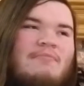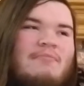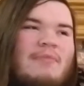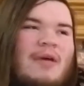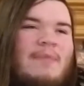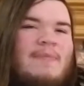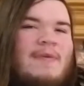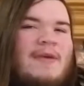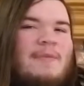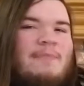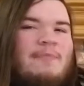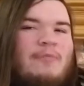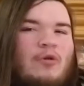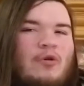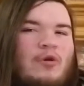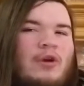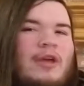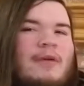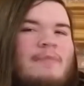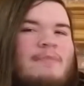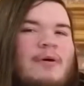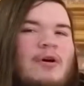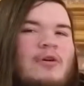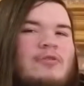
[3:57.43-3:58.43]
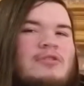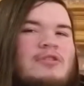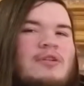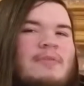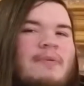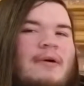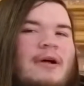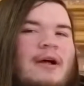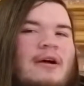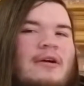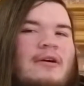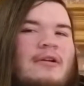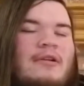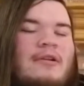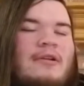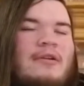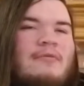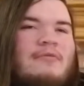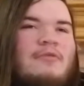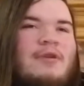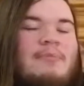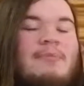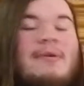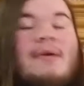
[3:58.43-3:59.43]
maybe
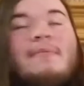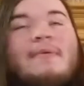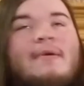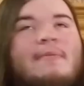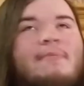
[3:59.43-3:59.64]
pre-post-apocalypse, maybe